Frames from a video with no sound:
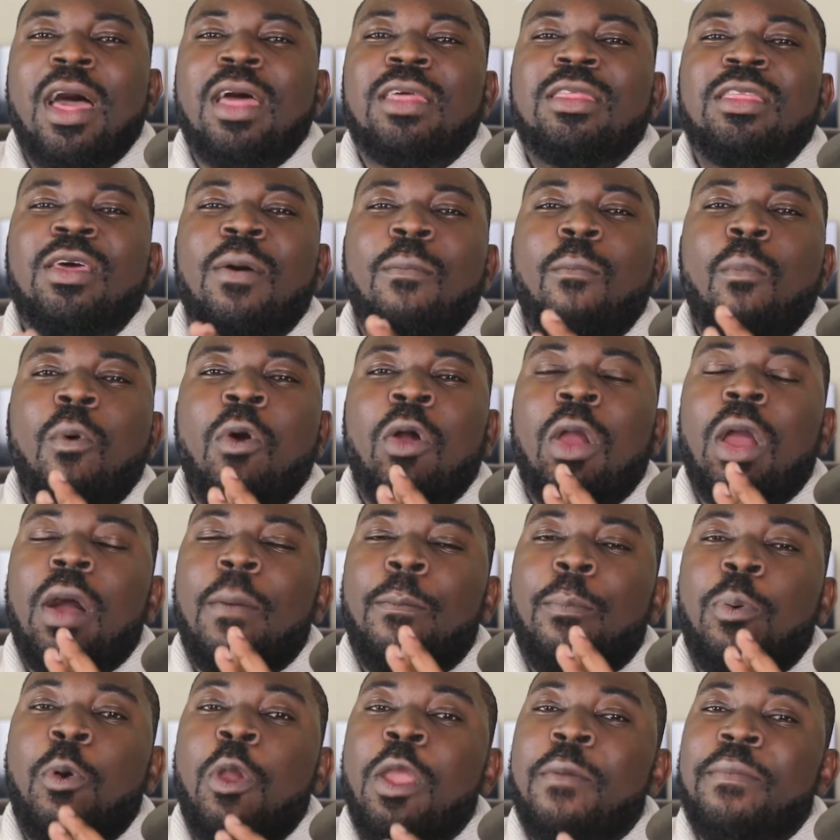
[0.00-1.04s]
The more
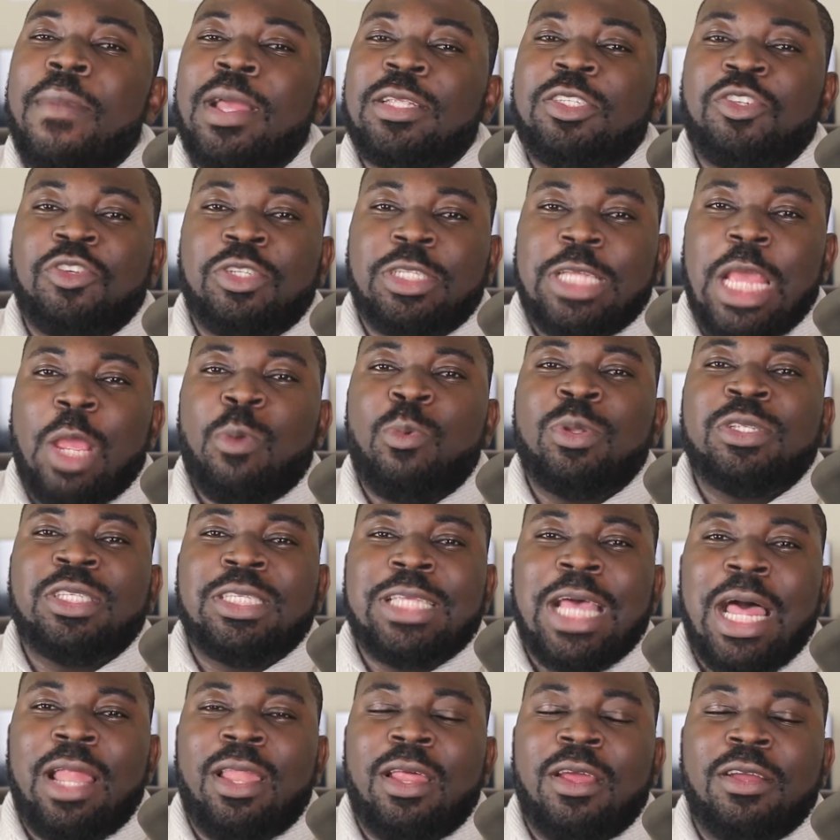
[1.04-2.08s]
appointments you take with
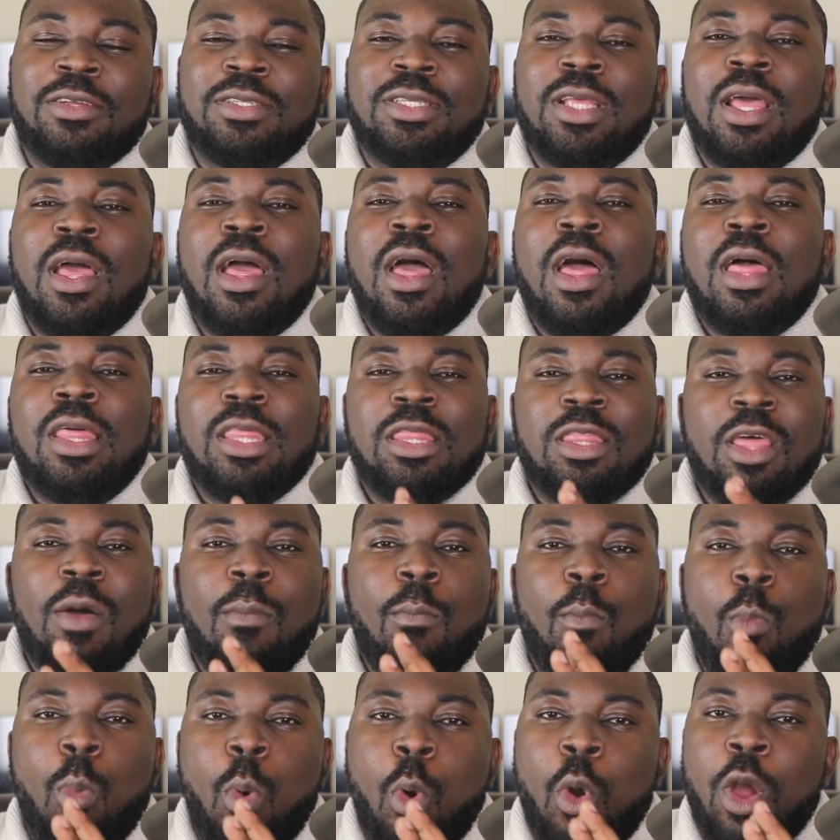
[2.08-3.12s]
sellers, the
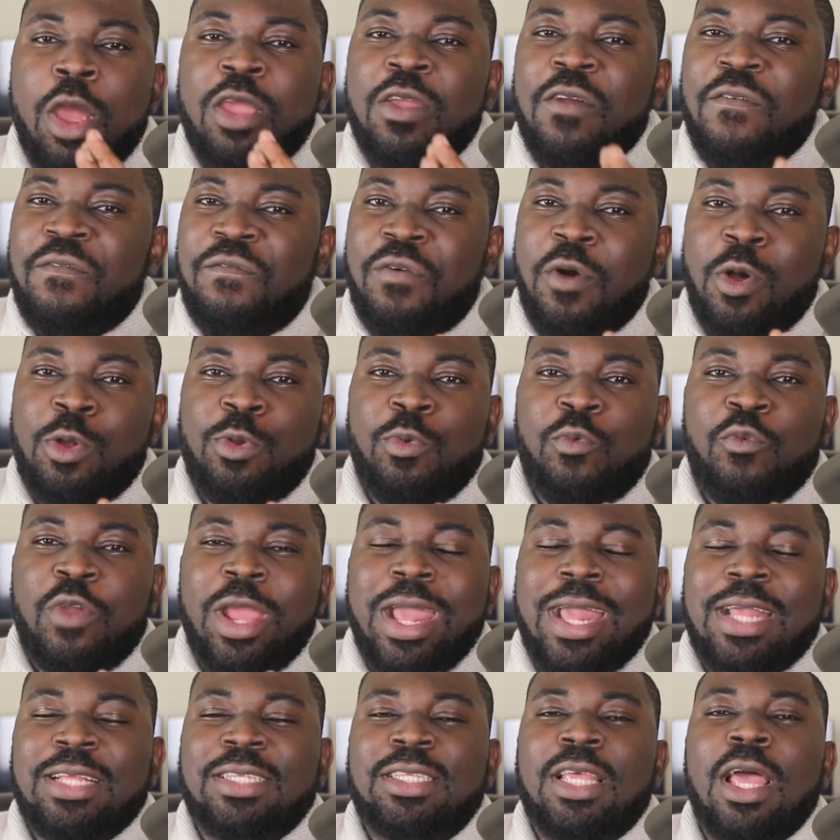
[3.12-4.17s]
more your phone
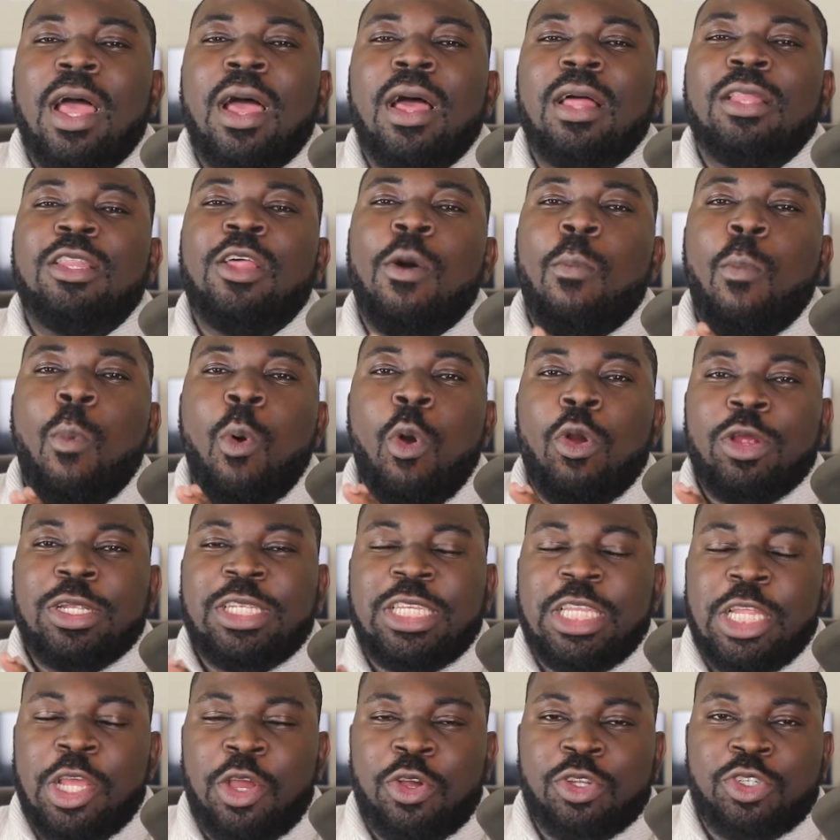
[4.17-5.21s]
rings, the more
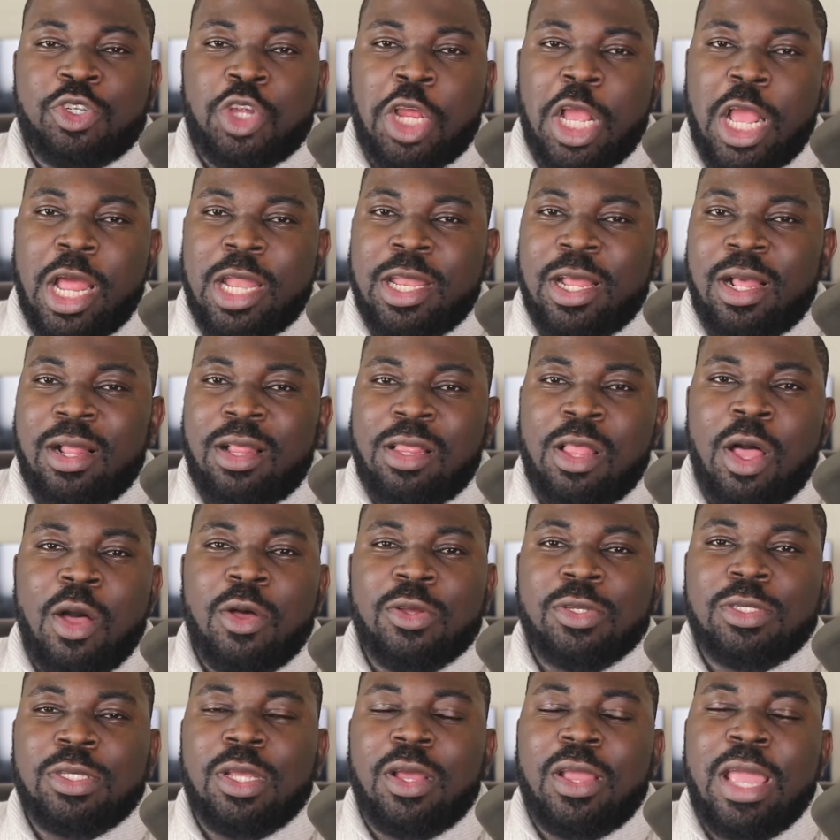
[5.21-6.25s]
deals you're gonna
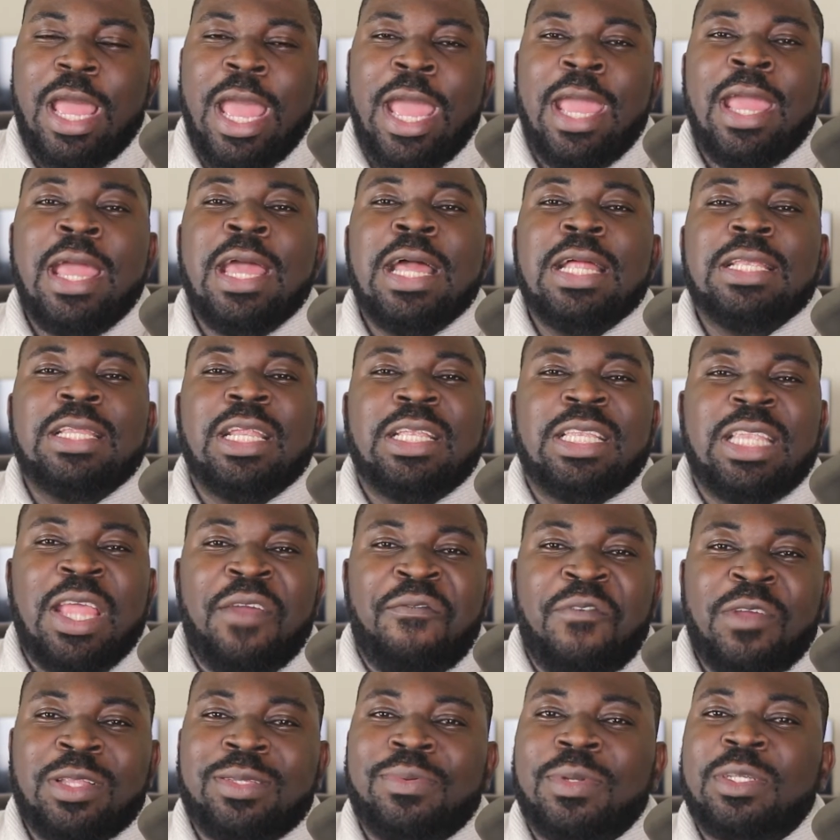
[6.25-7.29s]
close, okay? The
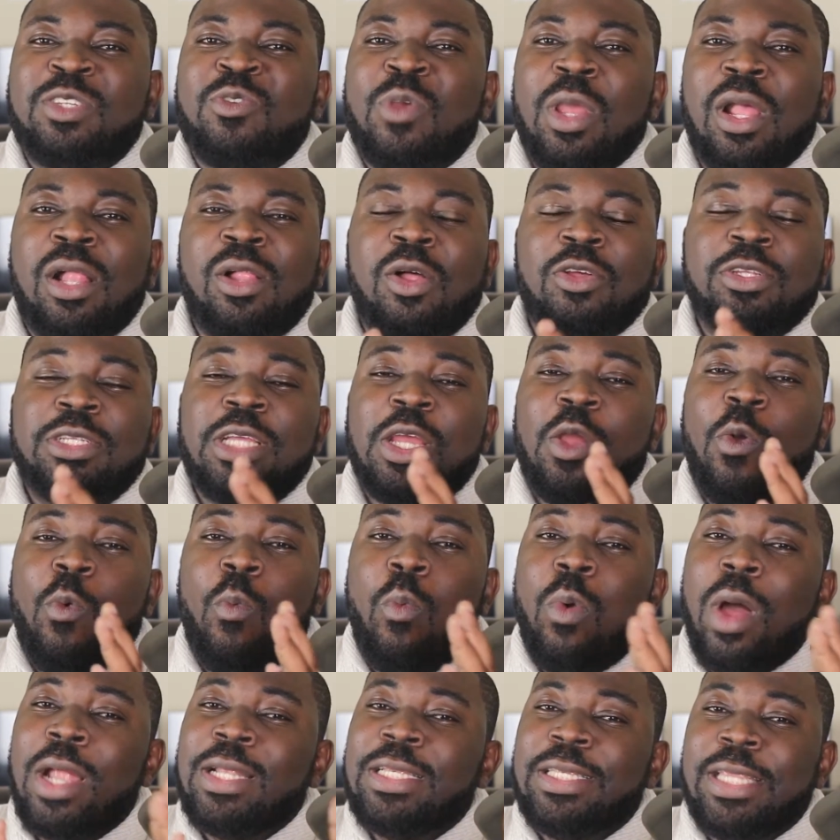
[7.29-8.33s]
difference between closing
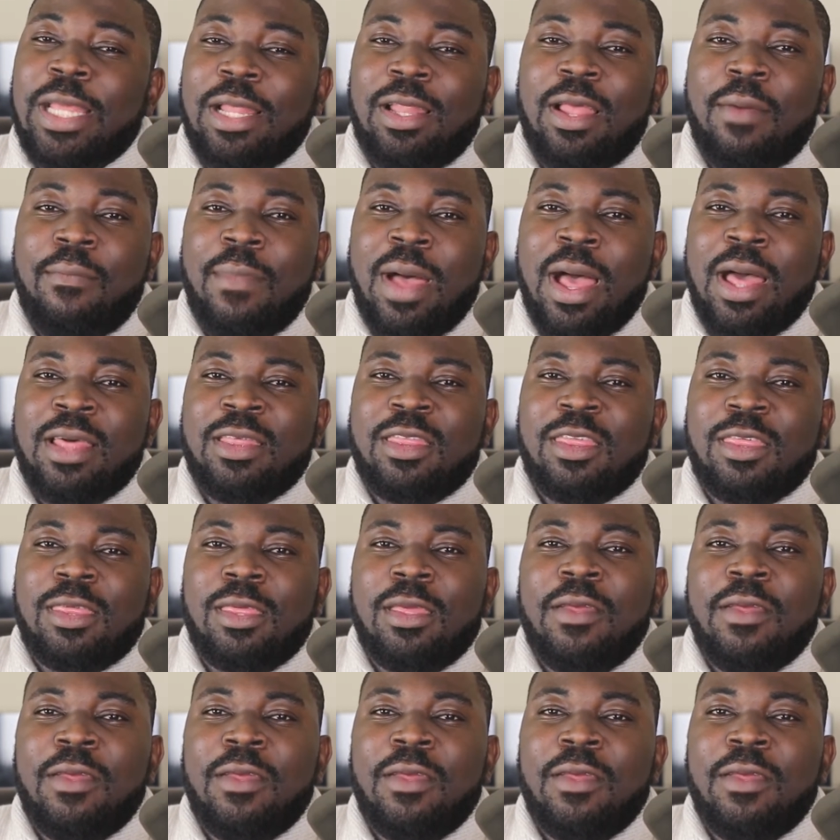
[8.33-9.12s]
1 deal a month